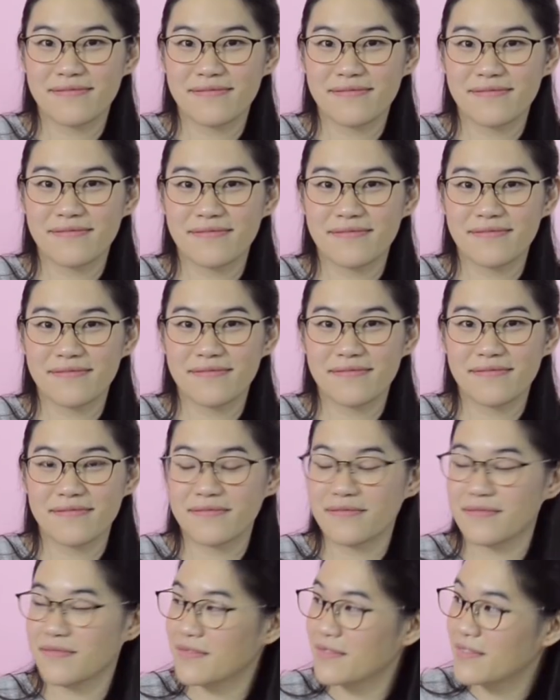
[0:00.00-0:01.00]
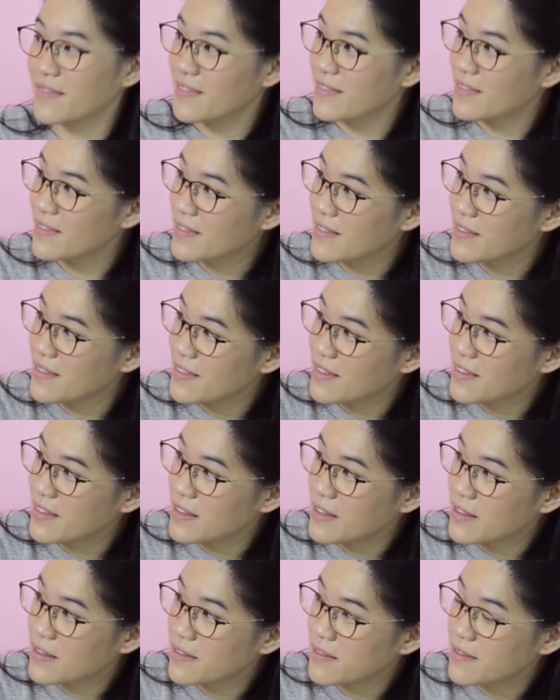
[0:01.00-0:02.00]

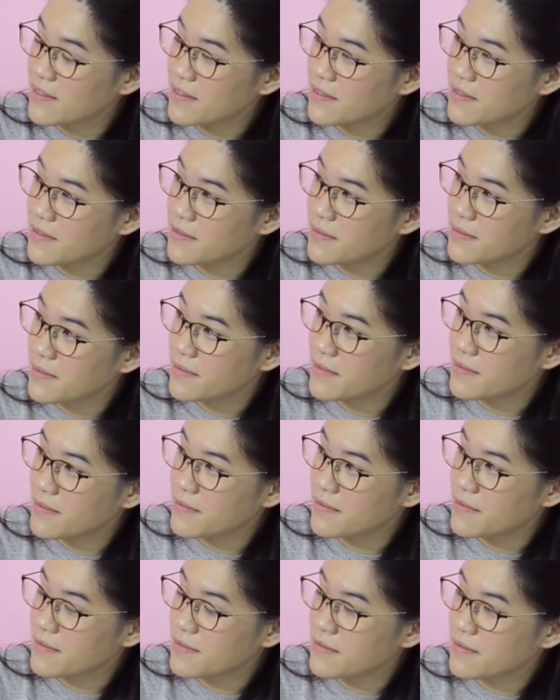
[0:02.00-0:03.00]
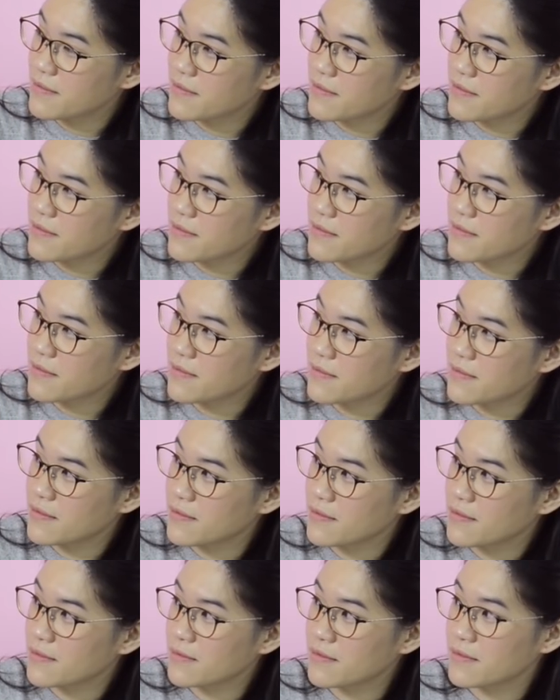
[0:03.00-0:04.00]

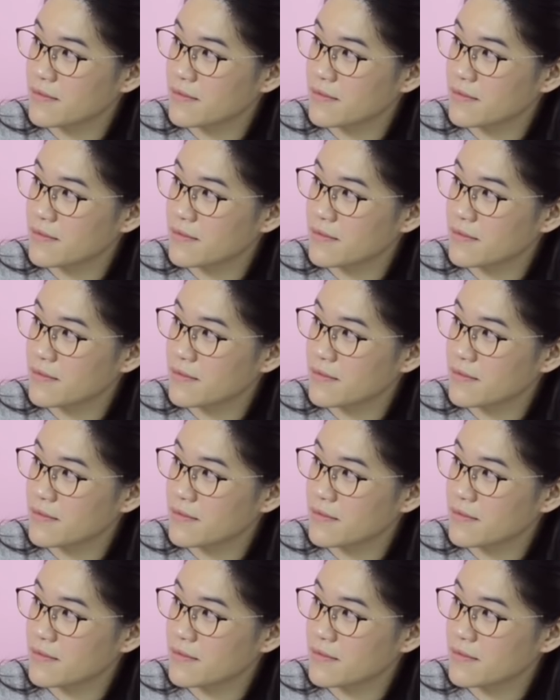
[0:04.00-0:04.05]
This person isn't speaking.